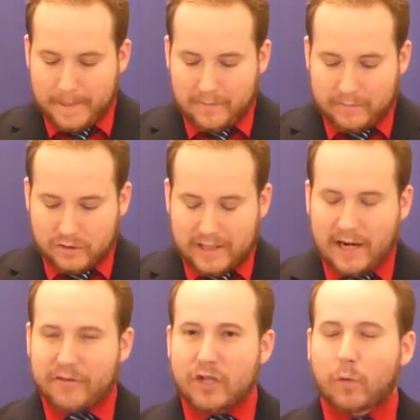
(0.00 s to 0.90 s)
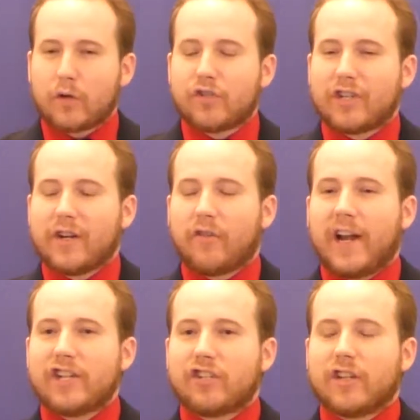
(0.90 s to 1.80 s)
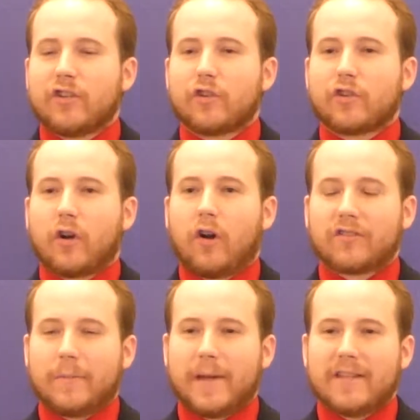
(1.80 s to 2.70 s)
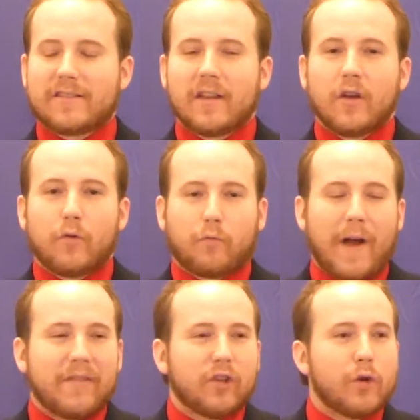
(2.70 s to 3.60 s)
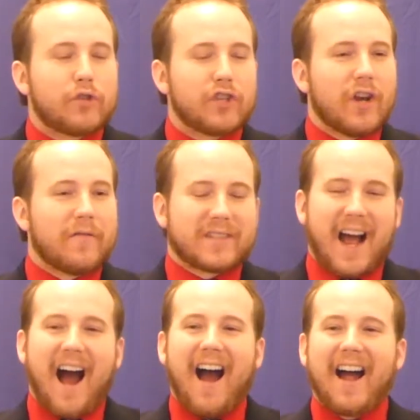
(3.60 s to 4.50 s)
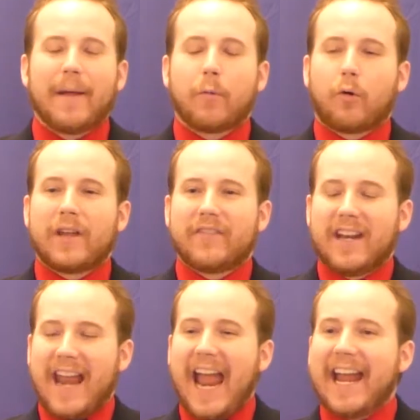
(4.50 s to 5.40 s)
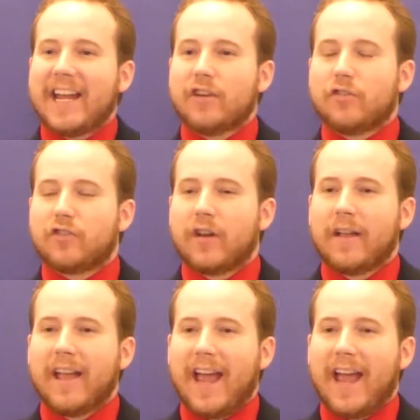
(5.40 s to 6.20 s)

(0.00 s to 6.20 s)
And check out this word generation in your Strong's. It means revolution of time or even an age.